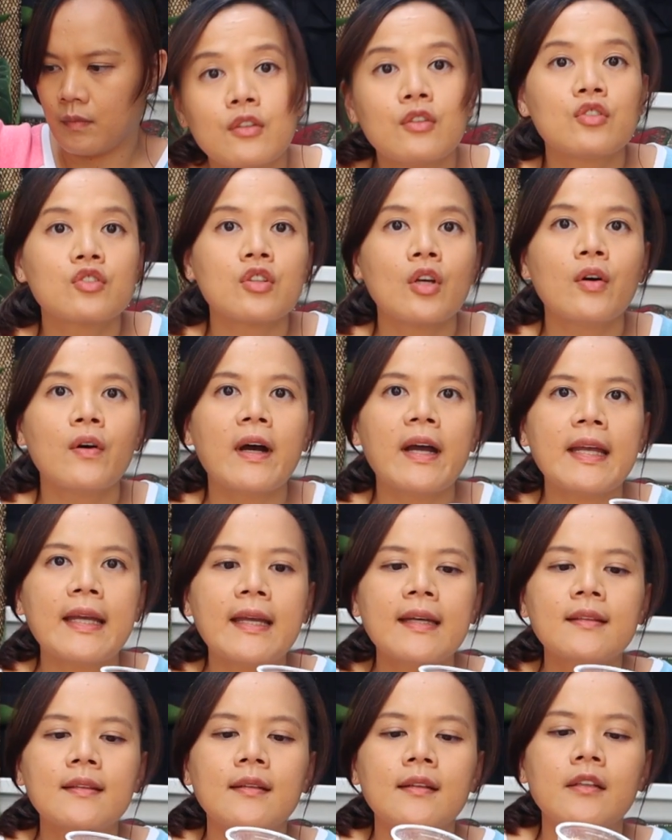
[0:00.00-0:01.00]
So I
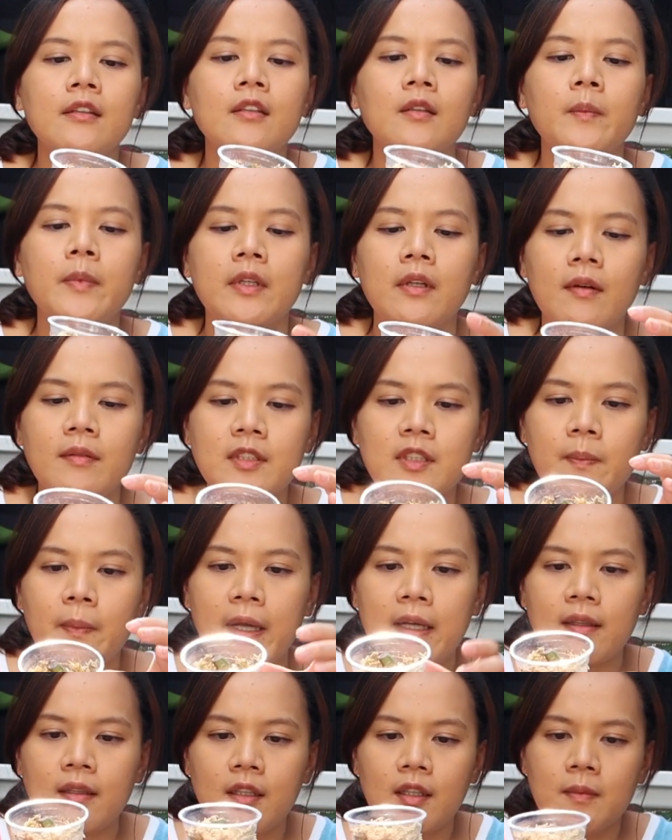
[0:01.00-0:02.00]
add a little bit of
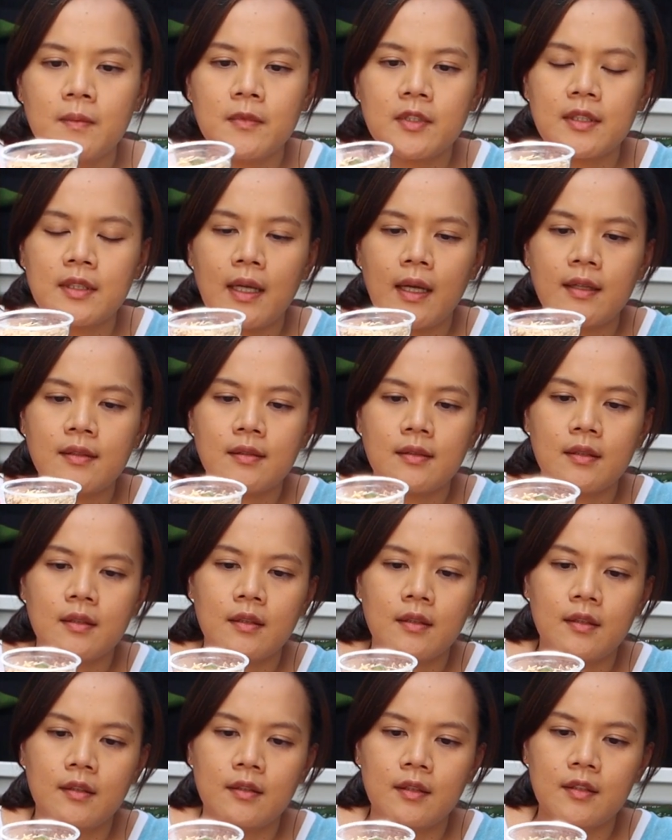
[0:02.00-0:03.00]
sphagnums as
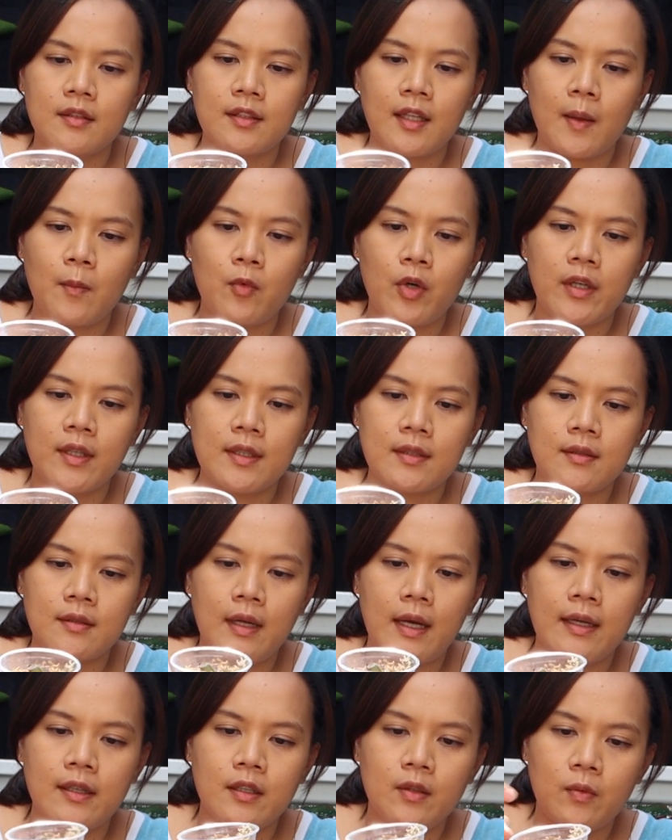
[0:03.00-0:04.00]
the same one as
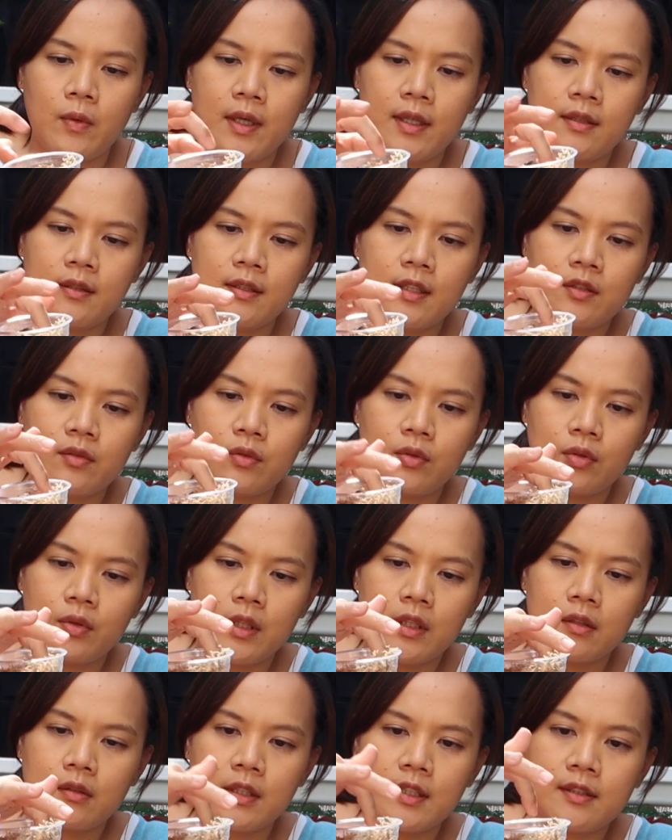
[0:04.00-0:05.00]
the other one, just to
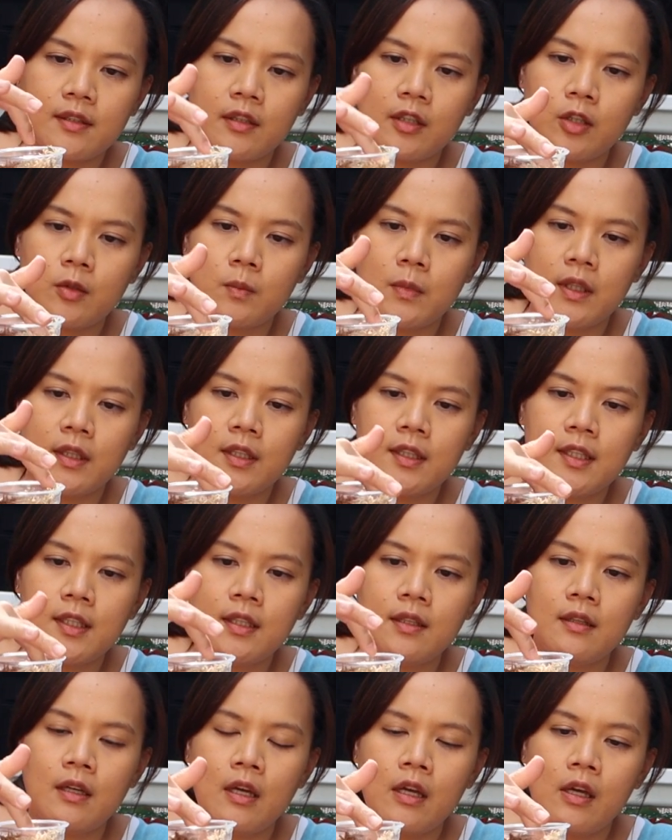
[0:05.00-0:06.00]
increase the
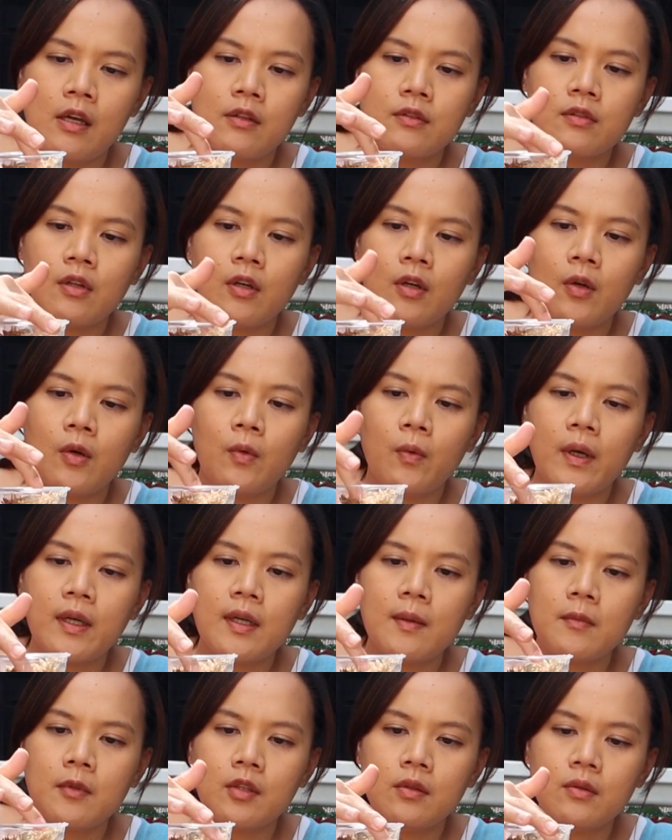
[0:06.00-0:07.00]
humidity. So what
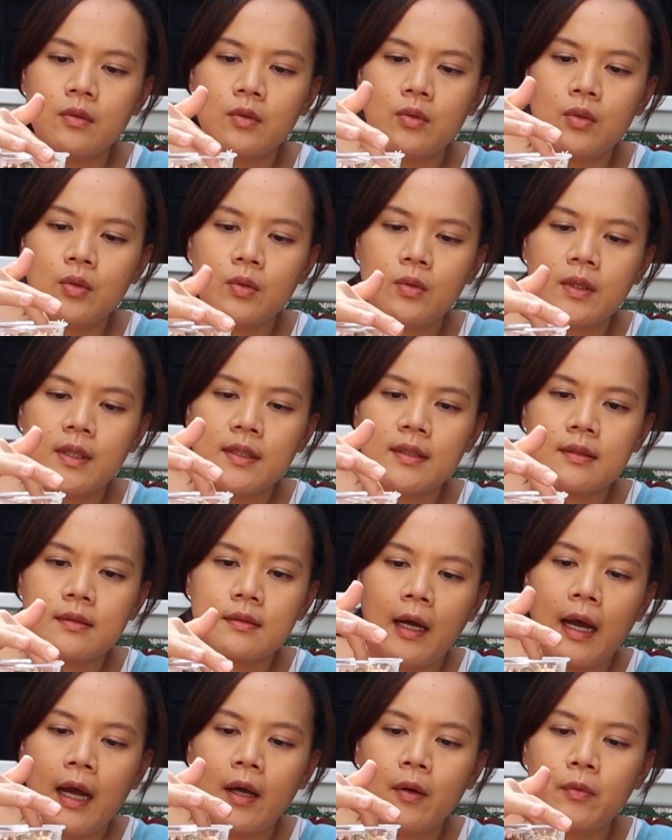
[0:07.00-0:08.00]
I'm gonna do
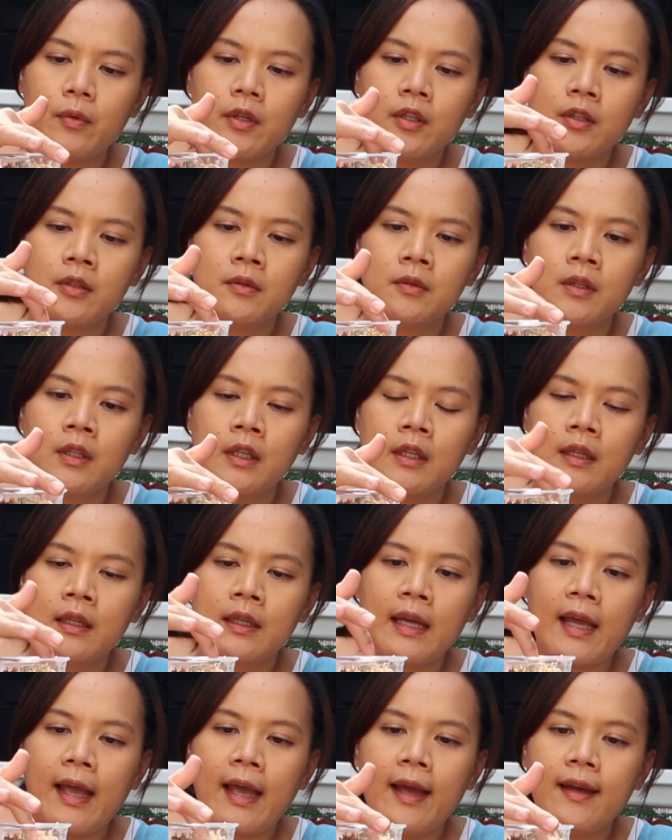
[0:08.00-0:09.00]
is I will
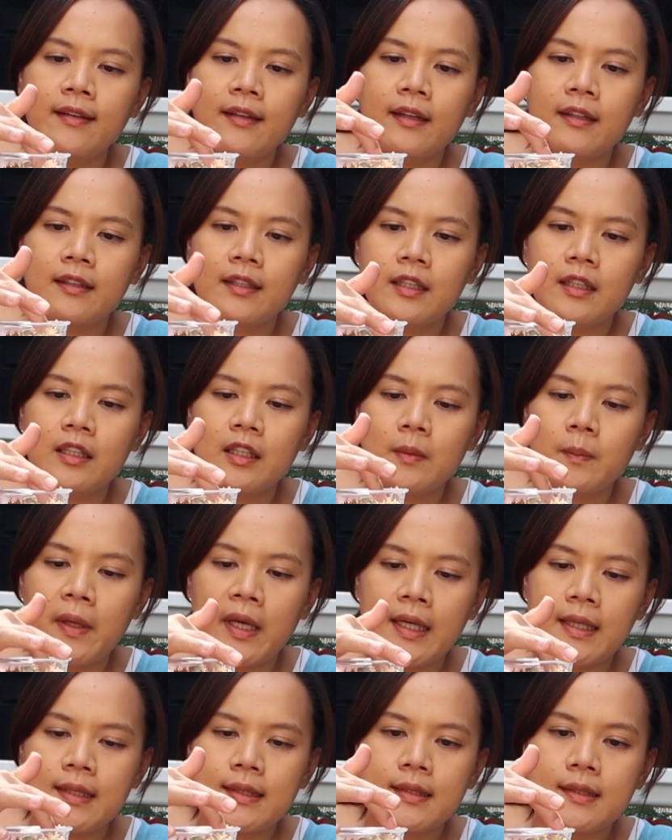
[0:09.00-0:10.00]
add a kiki
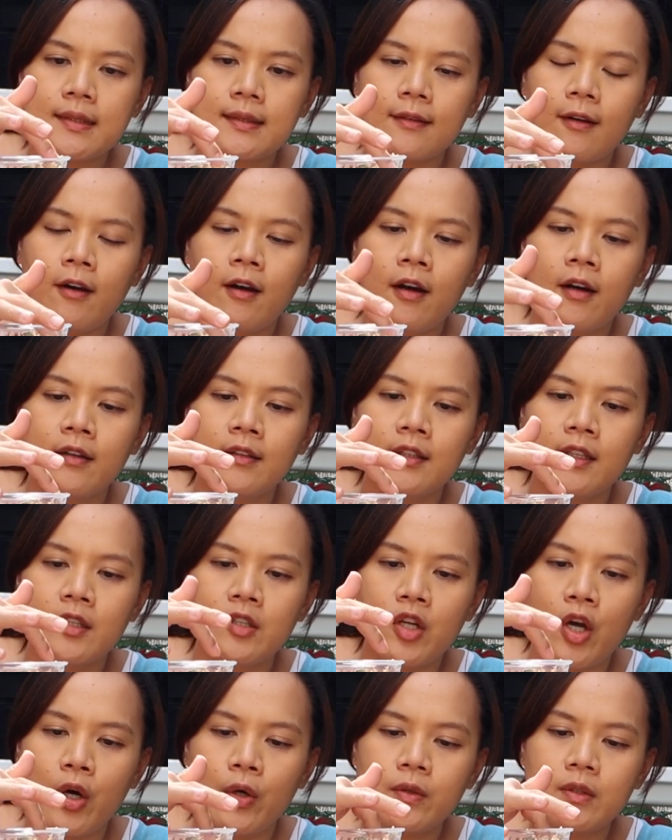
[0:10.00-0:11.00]
paste on the
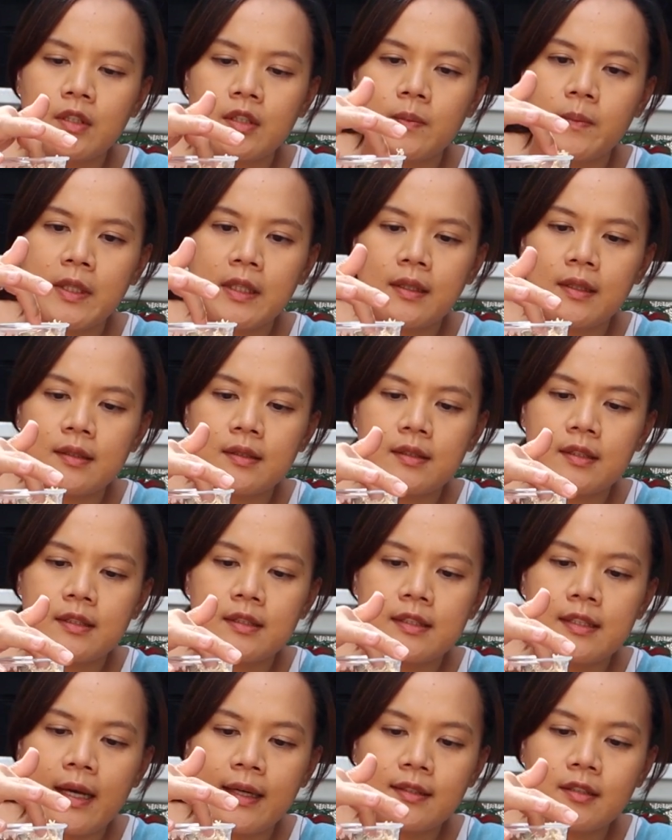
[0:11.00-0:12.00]
nodes because
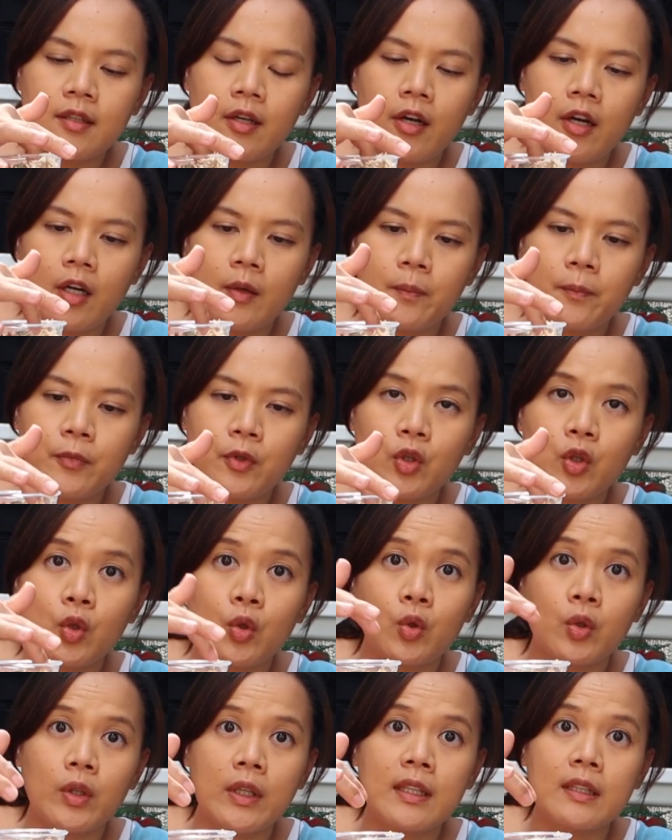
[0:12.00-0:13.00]
this does help
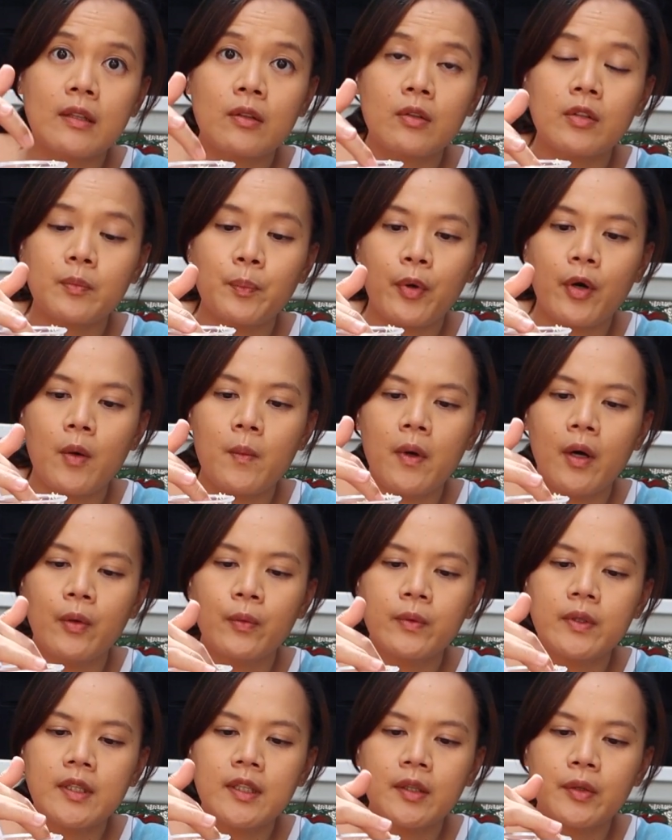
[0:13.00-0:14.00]
to
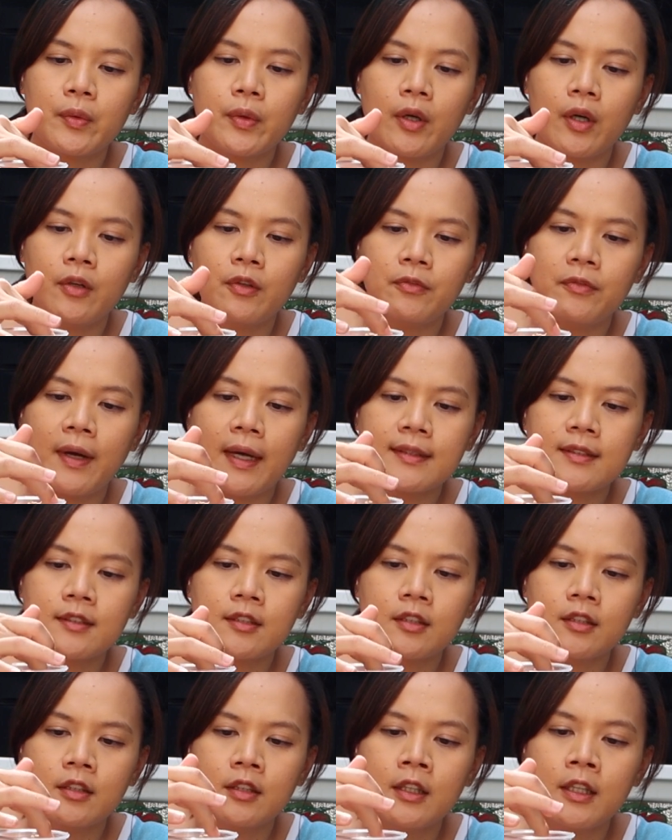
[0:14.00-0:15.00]
promote the growth
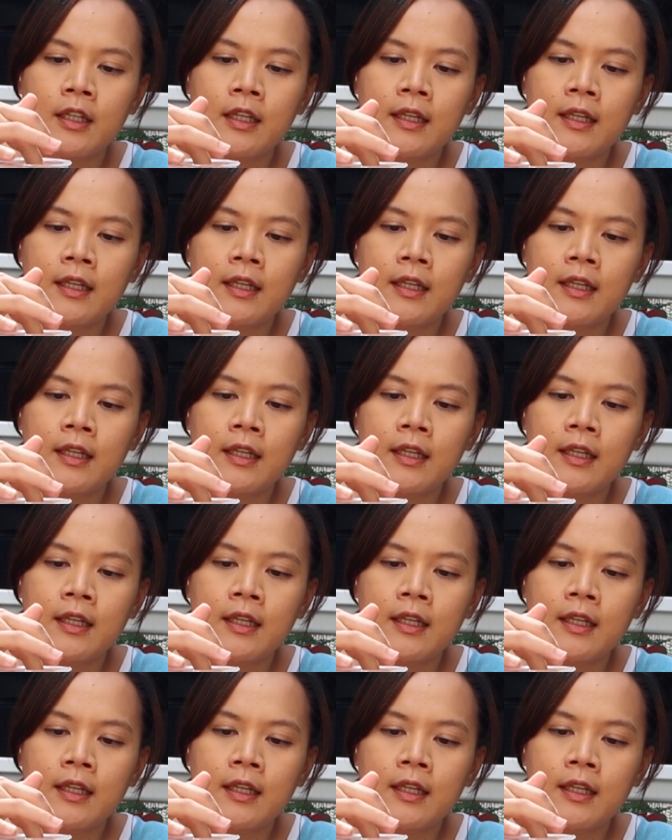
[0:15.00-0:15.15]
faster.